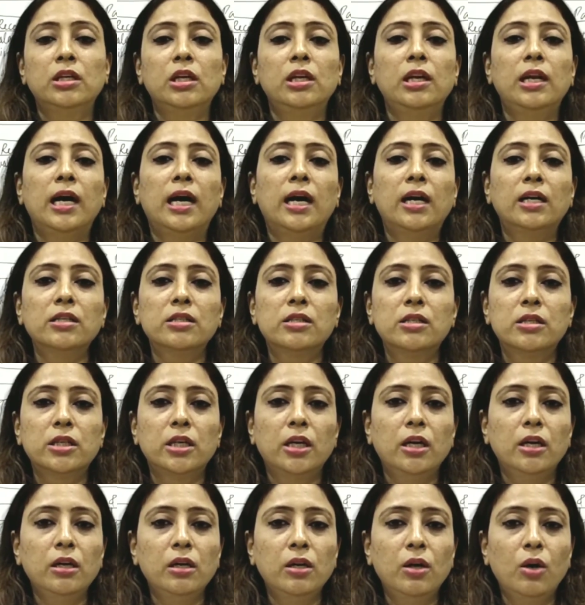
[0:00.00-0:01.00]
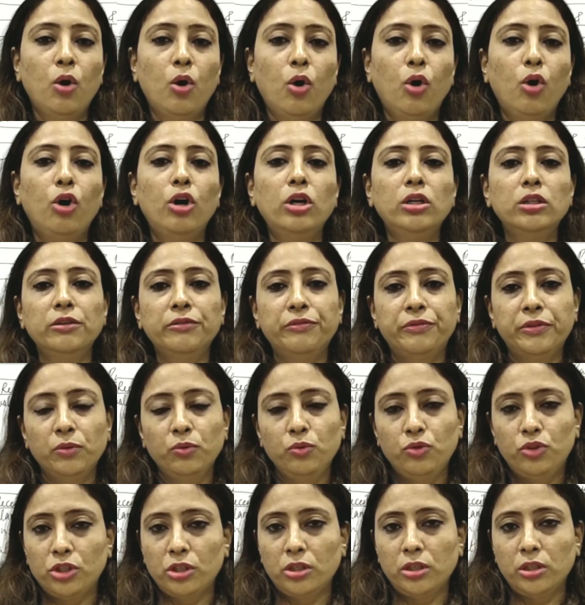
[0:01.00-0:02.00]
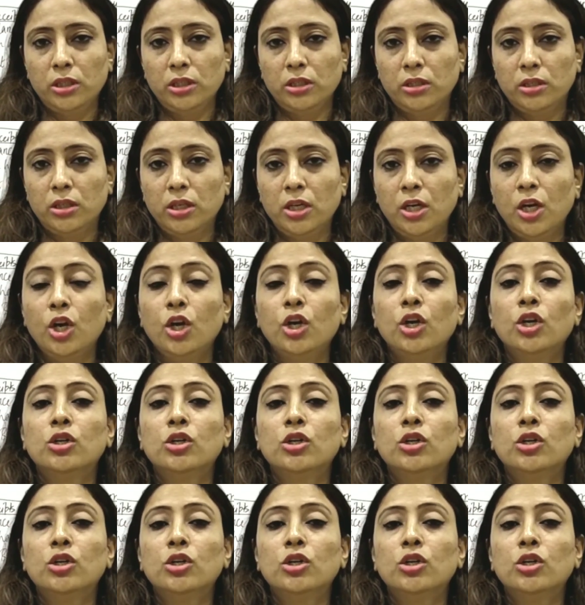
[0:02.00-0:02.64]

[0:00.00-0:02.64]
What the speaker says: the last year or the future year.